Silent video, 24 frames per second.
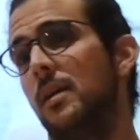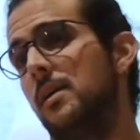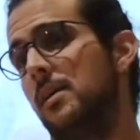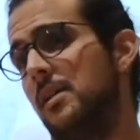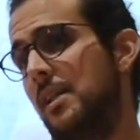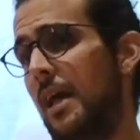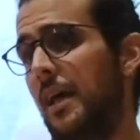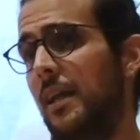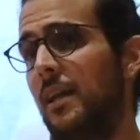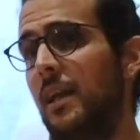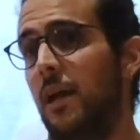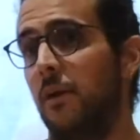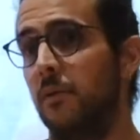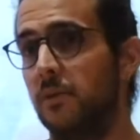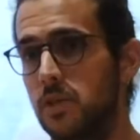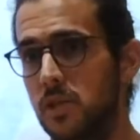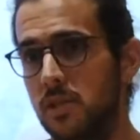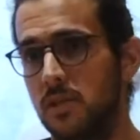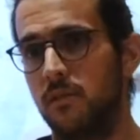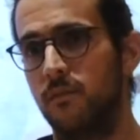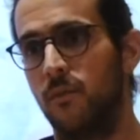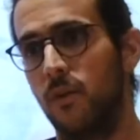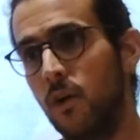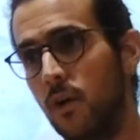Like
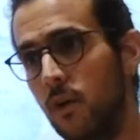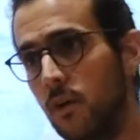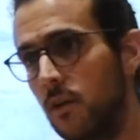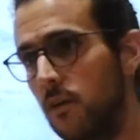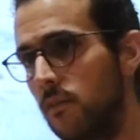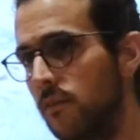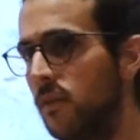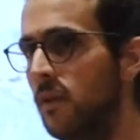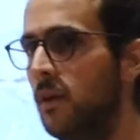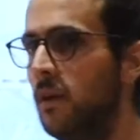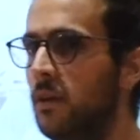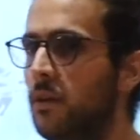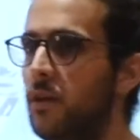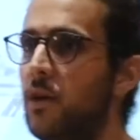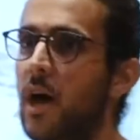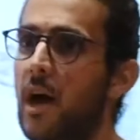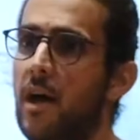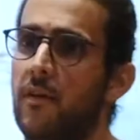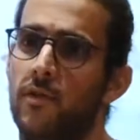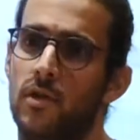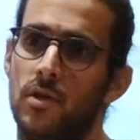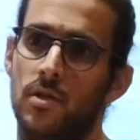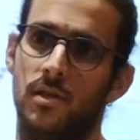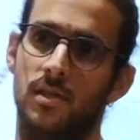languages evolve, you
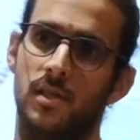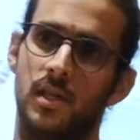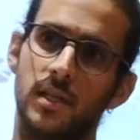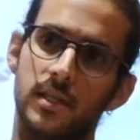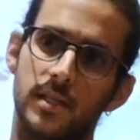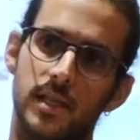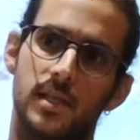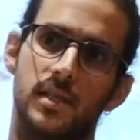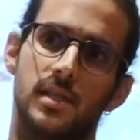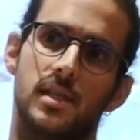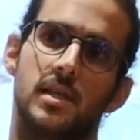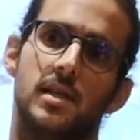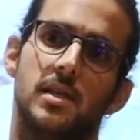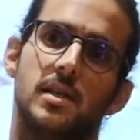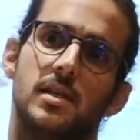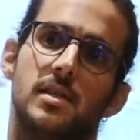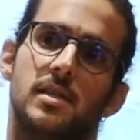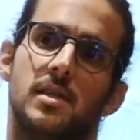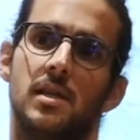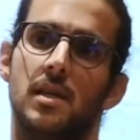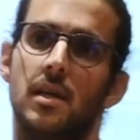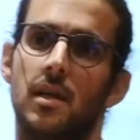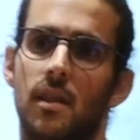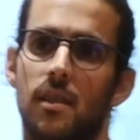have new syntaxes,
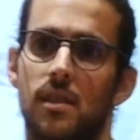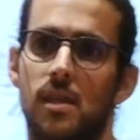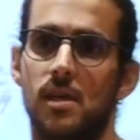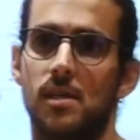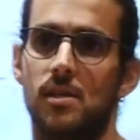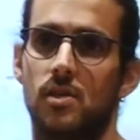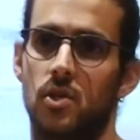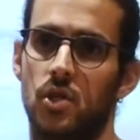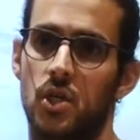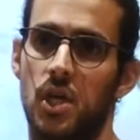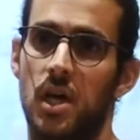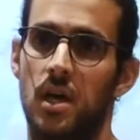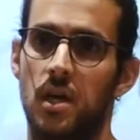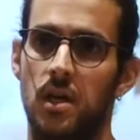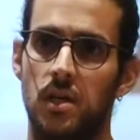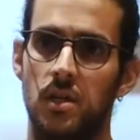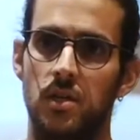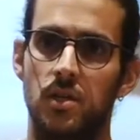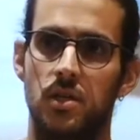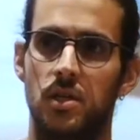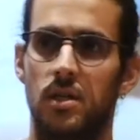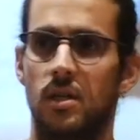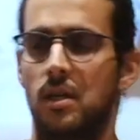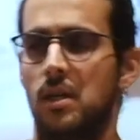things
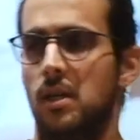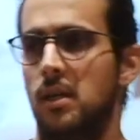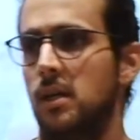change,